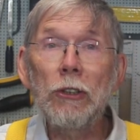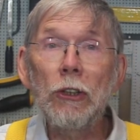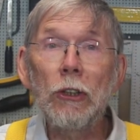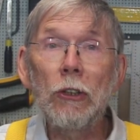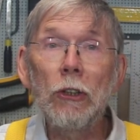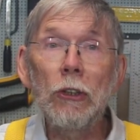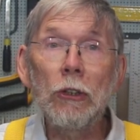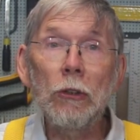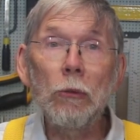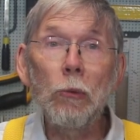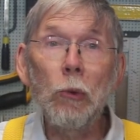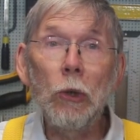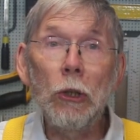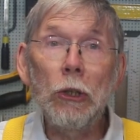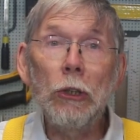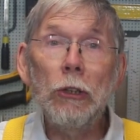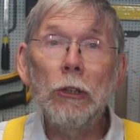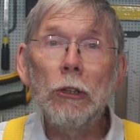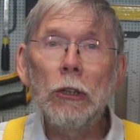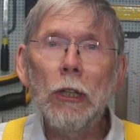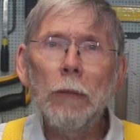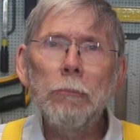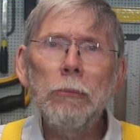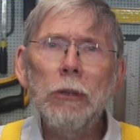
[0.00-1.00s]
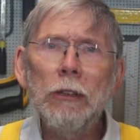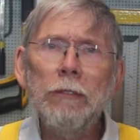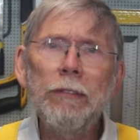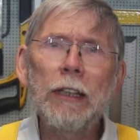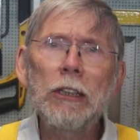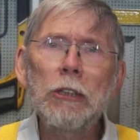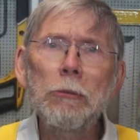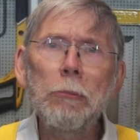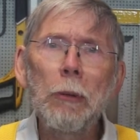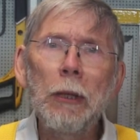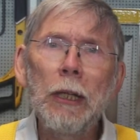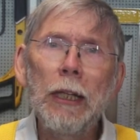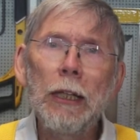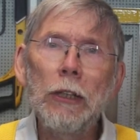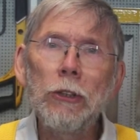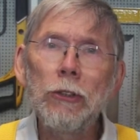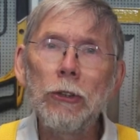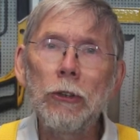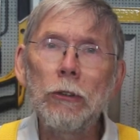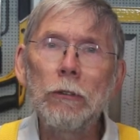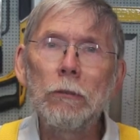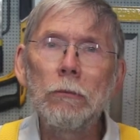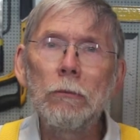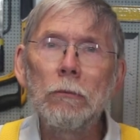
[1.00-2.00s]
to cut wood, a brief
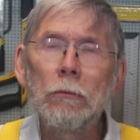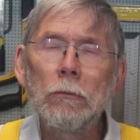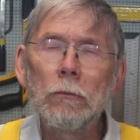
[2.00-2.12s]
explanation.